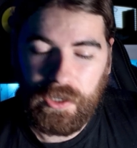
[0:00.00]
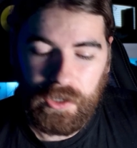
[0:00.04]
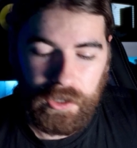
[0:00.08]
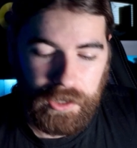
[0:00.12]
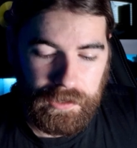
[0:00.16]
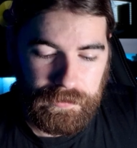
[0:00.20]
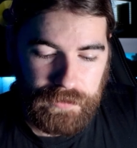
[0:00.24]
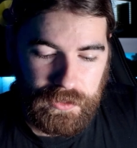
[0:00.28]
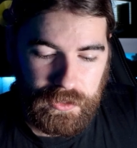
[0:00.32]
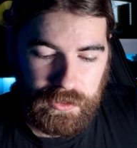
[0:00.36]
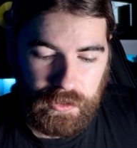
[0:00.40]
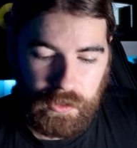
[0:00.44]

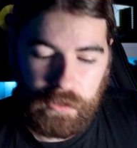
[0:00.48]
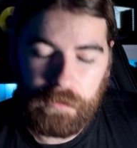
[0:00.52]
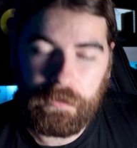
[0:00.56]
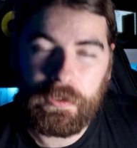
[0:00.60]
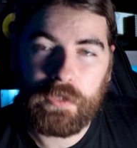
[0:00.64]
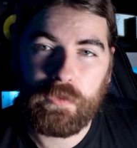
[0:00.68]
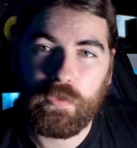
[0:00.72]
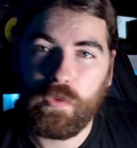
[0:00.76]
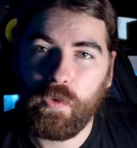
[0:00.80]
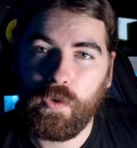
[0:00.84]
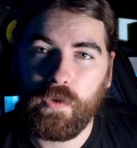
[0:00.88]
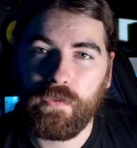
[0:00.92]
I have so
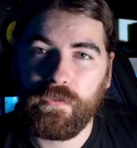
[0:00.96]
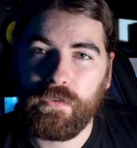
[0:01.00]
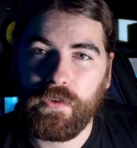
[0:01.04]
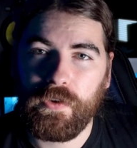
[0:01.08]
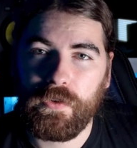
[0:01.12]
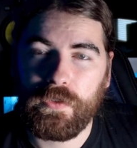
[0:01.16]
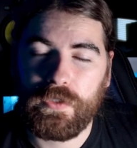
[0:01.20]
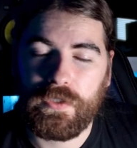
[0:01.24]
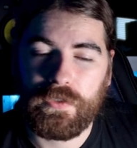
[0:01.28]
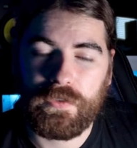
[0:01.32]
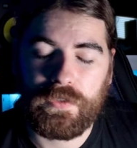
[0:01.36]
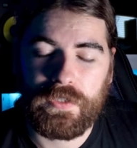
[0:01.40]
many raw
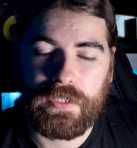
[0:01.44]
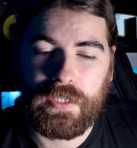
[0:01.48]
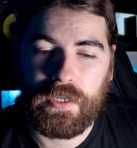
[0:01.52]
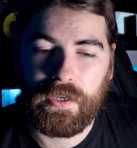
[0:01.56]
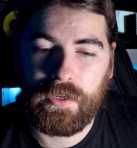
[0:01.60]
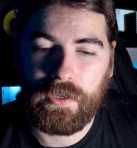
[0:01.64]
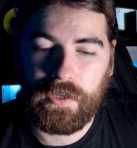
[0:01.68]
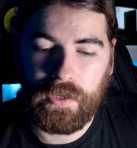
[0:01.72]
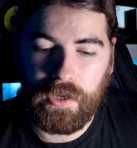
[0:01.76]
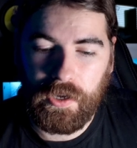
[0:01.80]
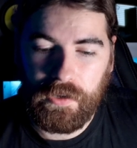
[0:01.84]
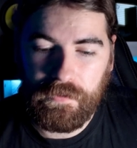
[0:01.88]
photos
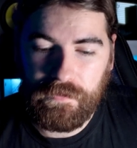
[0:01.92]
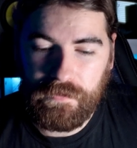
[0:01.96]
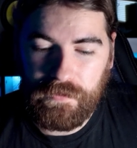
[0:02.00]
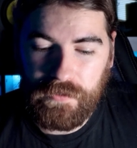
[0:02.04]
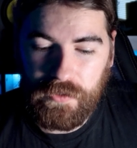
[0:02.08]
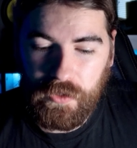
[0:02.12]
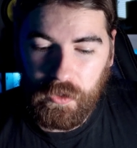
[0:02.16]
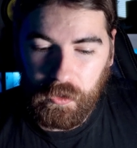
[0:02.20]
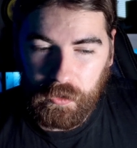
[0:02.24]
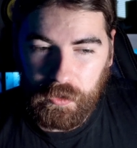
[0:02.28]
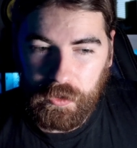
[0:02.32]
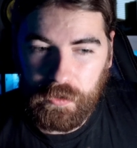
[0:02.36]
that I've
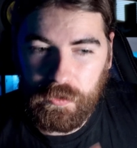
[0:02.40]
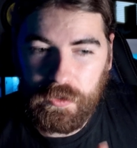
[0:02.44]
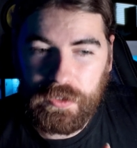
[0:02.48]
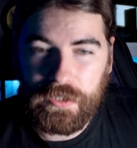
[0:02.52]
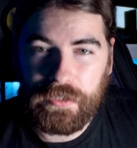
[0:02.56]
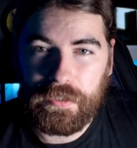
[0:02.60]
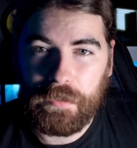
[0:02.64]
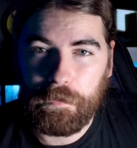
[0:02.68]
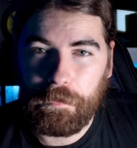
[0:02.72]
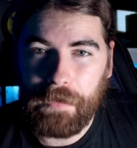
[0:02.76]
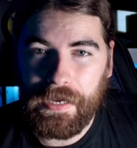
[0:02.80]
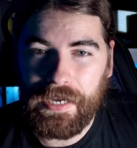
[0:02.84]
not
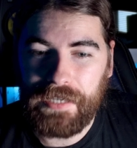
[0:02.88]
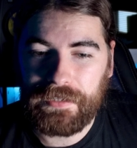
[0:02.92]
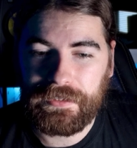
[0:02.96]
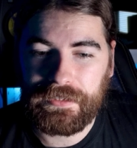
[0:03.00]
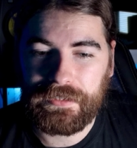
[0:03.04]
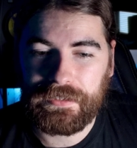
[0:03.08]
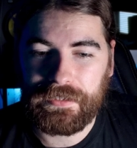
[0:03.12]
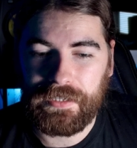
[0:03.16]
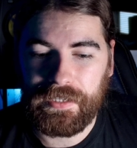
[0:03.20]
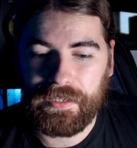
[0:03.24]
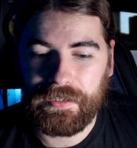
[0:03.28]
used in the past